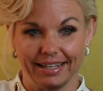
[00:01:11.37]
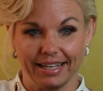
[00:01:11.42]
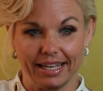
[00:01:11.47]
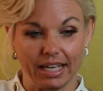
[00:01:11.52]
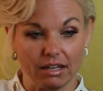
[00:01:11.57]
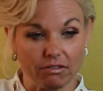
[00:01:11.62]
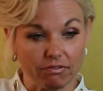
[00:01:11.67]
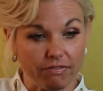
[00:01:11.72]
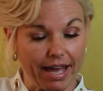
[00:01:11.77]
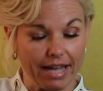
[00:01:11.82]

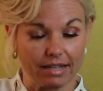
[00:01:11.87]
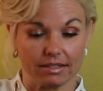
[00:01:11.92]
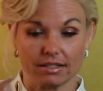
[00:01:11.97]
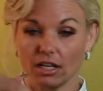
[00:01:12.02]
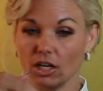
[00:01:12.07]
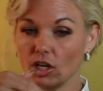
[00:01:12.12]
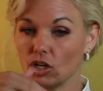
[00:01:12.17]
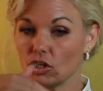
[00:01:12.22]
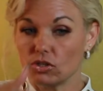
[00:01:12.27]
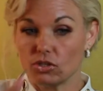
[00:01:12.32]
In fact,
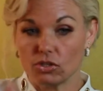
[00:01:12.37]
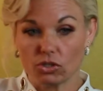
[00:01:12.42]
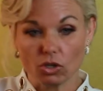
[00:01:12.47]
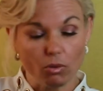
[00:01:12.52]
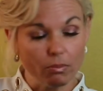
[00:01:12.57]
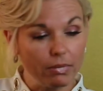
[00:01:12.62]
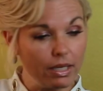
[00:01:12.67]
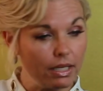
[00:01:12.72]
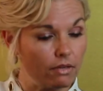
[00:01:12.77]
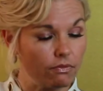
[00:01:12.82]
so
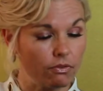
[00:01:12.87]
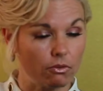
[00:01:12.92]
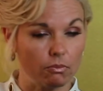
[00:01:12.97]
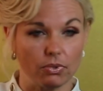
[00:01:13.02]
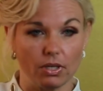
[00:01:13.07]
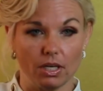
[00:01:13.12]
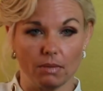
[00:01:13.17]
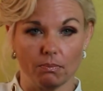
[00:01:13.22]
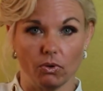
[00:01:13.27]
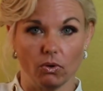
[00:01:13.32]
many different
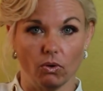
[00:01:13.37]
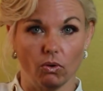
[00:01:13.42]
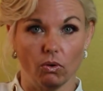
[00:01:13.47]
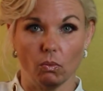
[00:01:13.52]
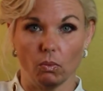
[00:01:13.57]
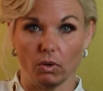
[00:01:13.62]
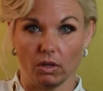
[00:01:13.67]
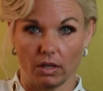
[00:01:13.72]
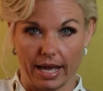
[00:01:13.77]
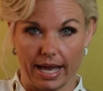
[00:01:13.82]
people
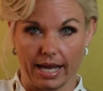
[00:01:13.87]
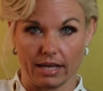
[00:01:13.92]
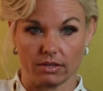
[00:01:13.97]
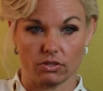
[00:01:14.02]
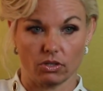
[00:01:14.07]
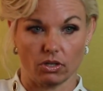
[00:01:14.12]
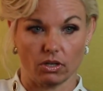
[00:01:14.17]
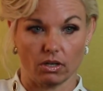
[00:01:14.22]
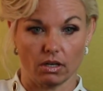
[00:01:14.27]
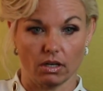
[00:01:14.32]
will
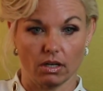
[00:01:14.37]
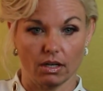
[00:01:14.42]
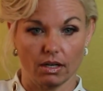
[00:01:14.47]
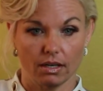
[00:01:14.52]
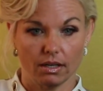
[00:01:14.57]
ask her,